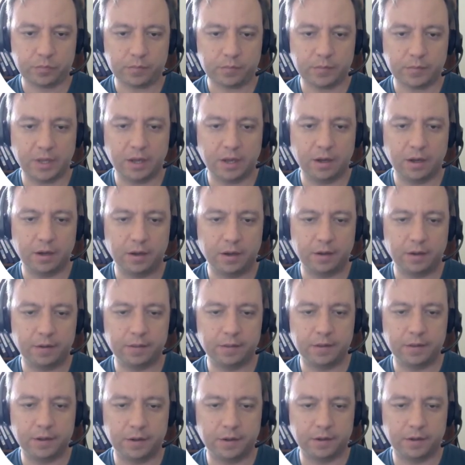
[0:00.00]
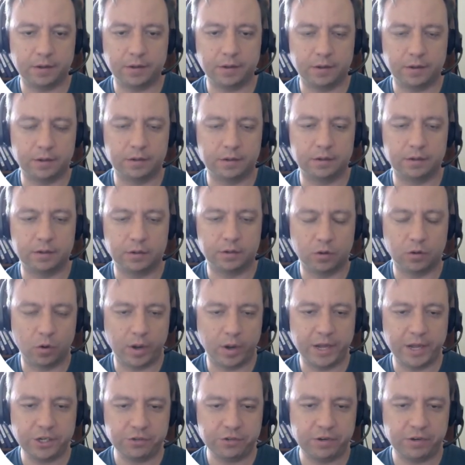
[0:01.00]
the
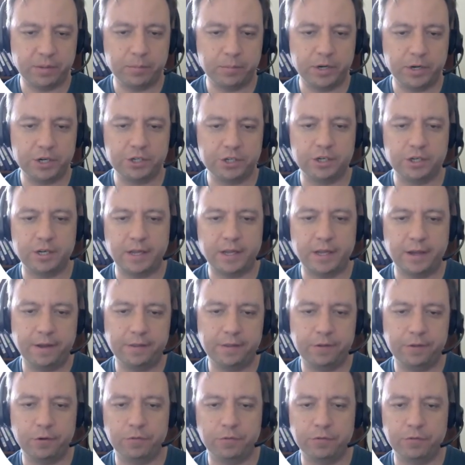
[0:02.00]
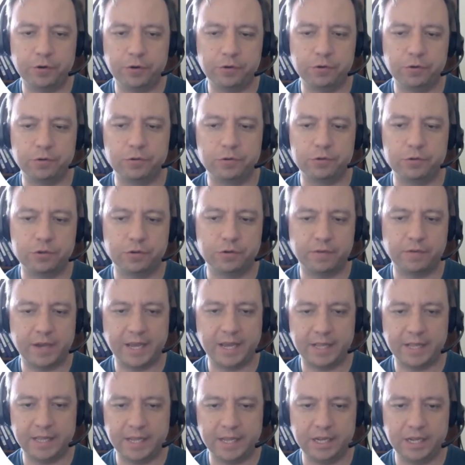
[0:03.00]
OH vibration and the overtones of
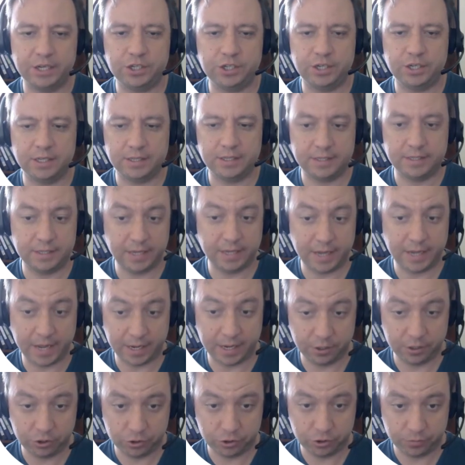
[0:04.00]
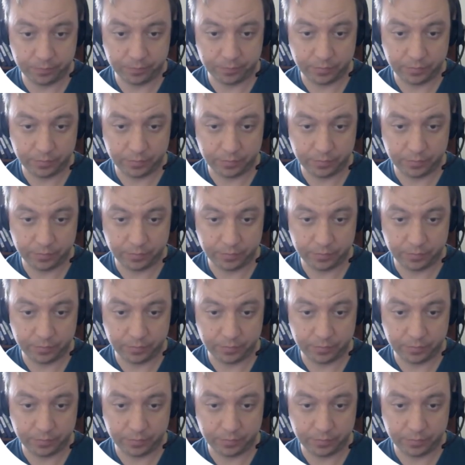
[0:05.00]
NH and CH.